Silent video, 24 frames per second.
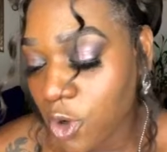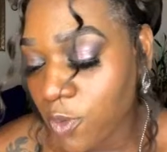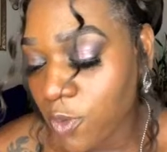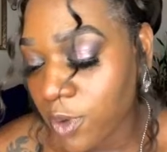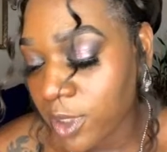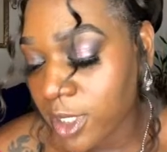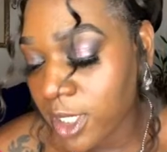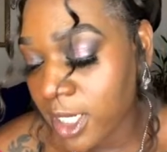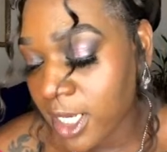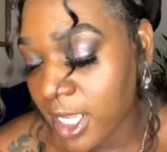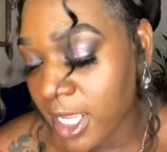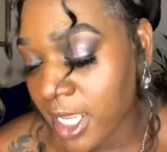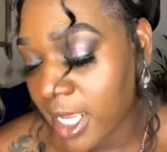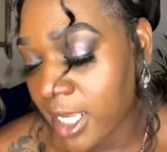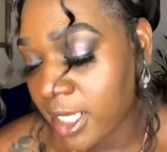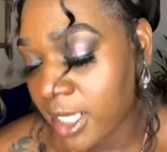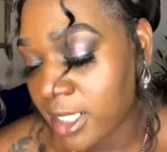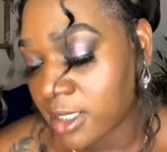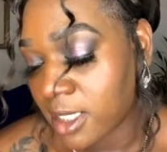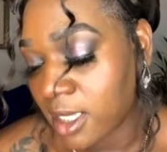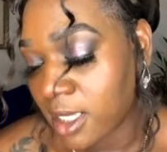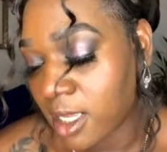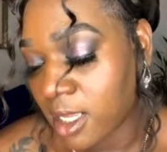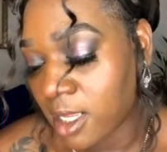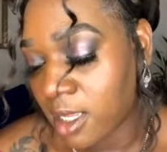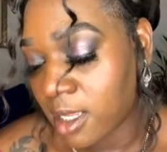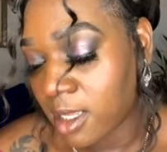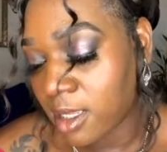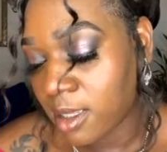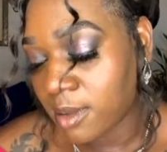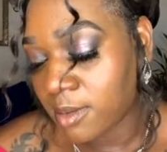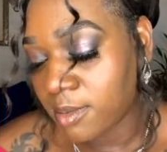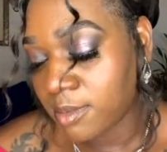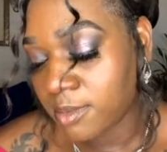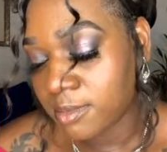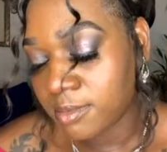want to let
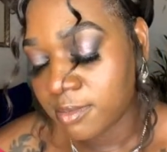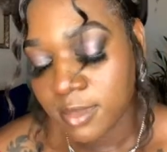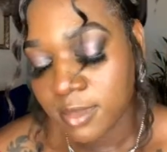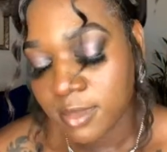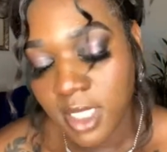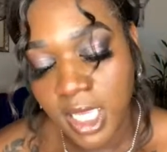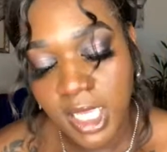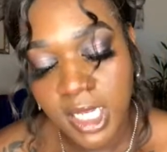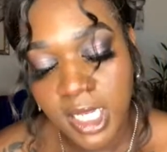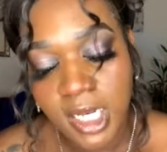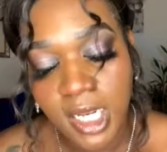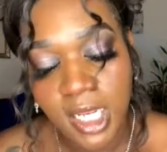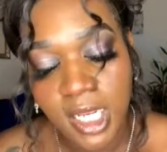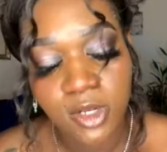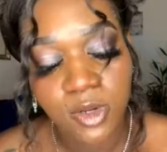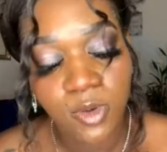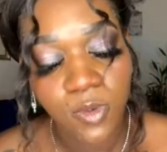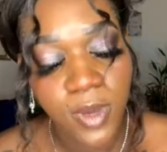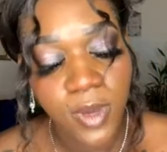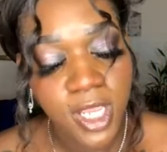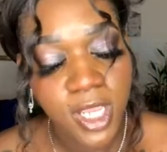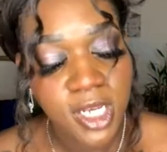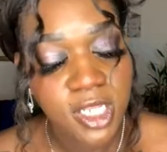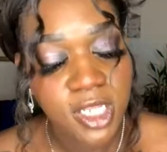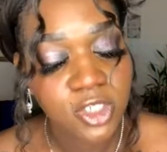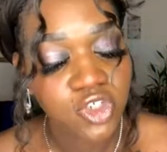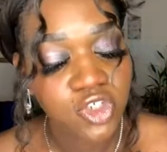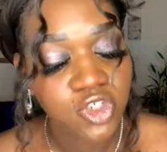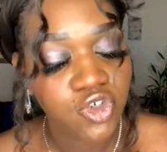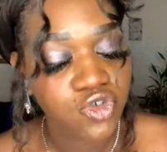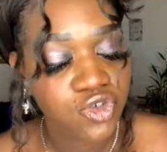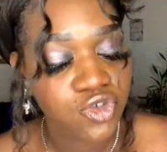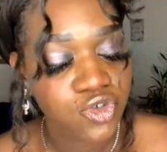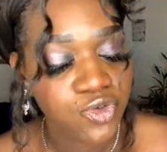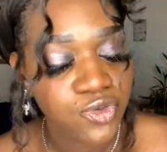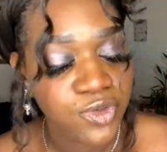and the way that you
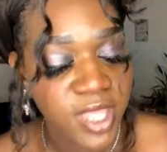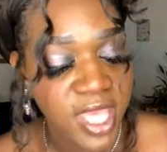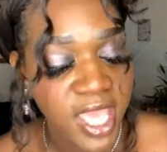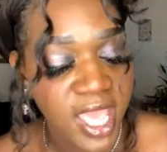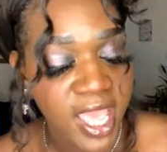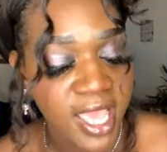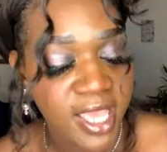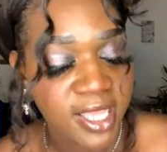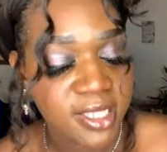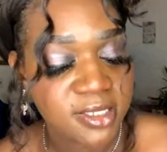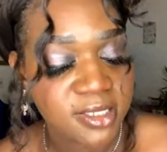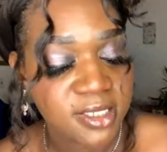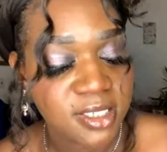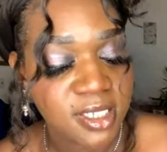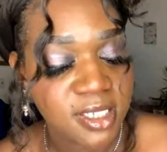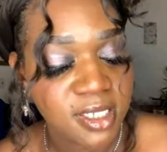do that